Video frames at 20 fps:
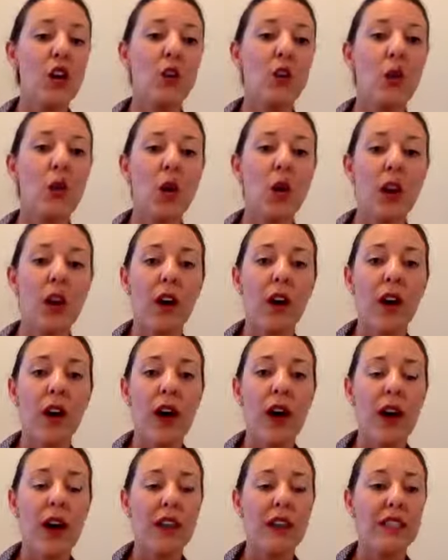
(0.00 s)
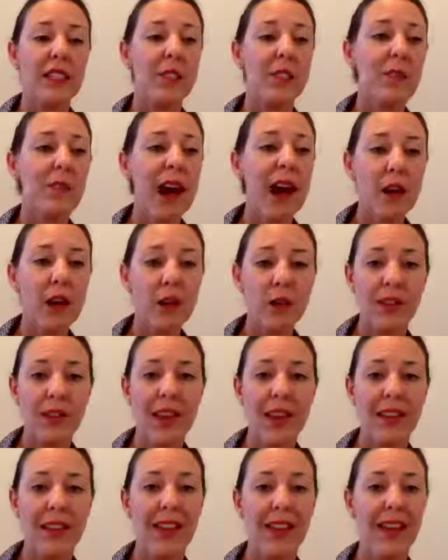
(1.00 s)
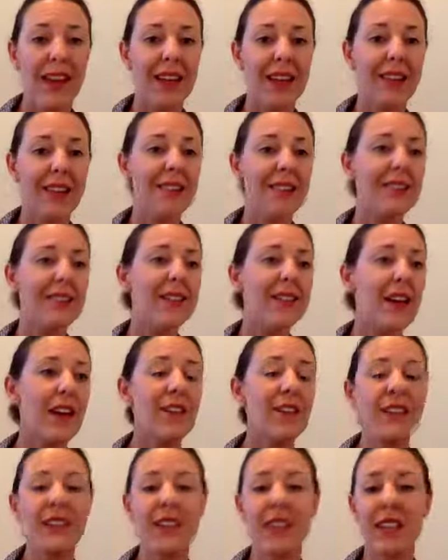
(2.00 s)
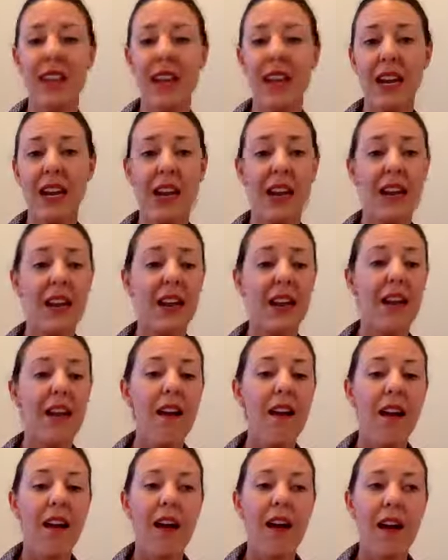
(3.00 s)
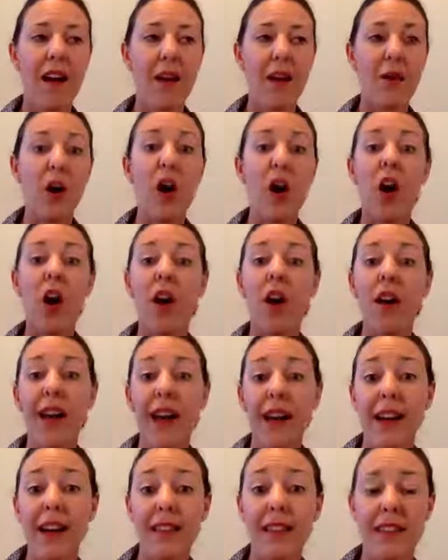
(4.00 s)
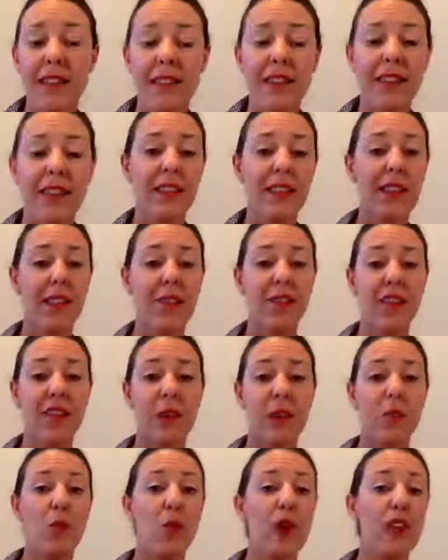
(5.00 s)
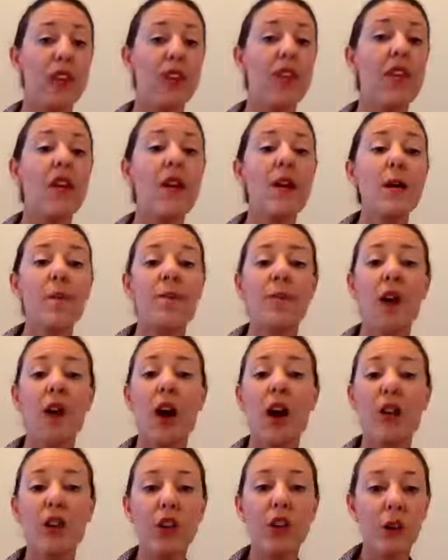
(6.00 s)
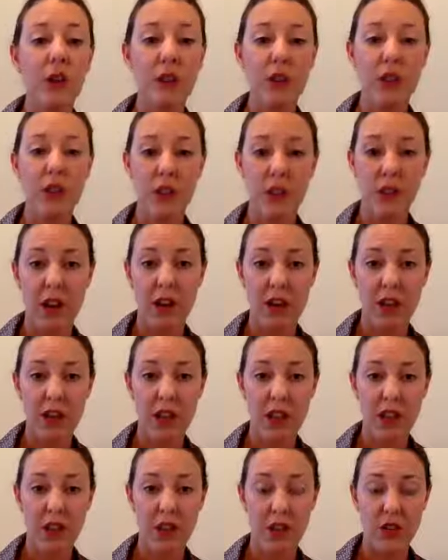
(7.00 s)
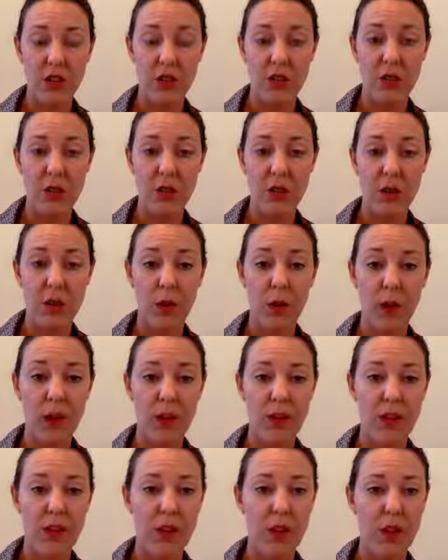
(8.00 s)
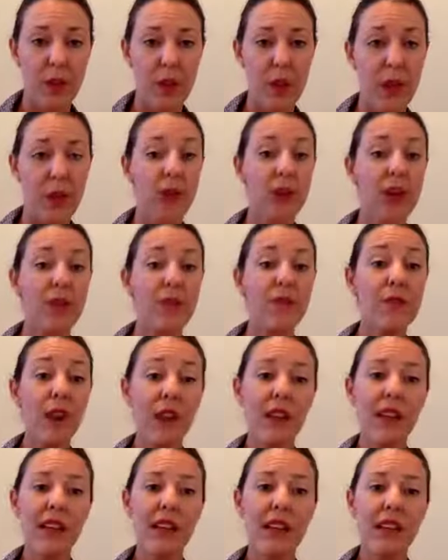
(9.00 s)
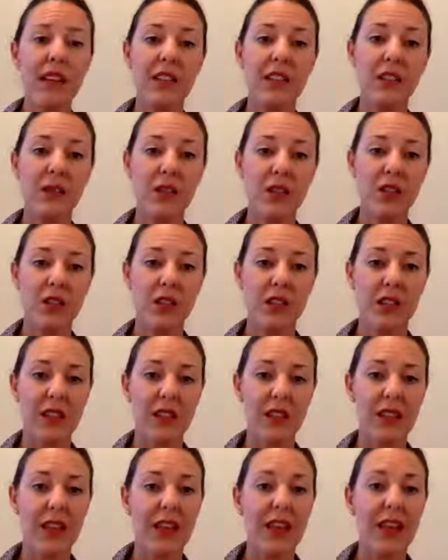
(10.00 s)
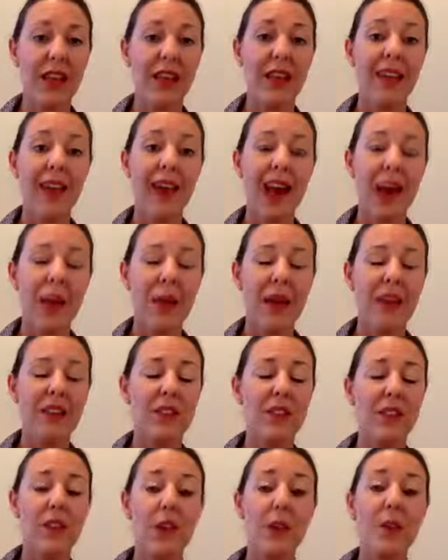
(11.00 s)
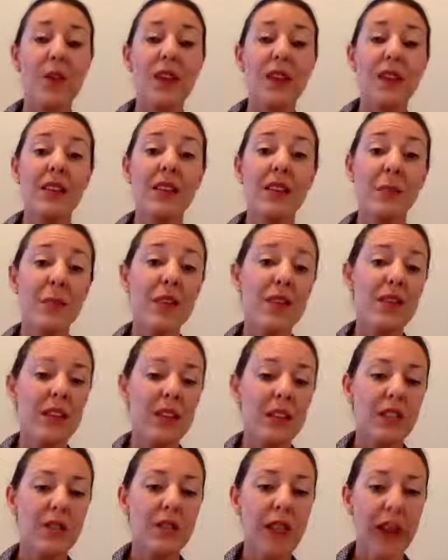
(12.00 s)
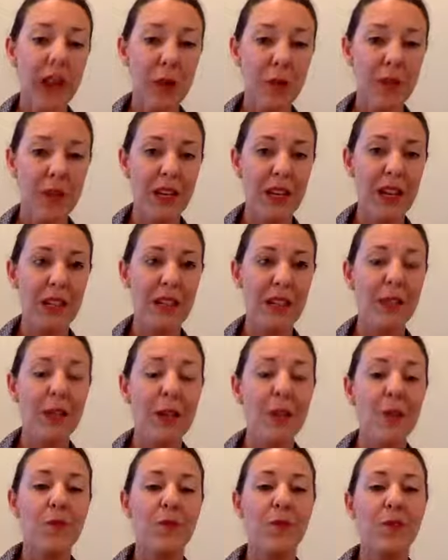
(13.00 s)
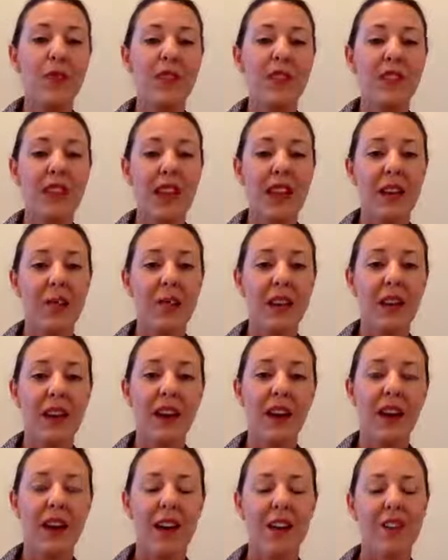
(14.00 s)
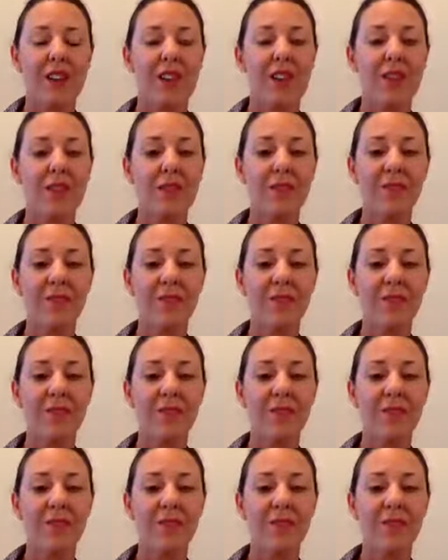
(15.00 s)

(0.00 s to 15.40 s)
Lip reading: your spouse has had a devastating car accident that left them with ongoing neurologic issues that required therapy. You can very easily reach this cap. And so some of these families would say to me, gosh,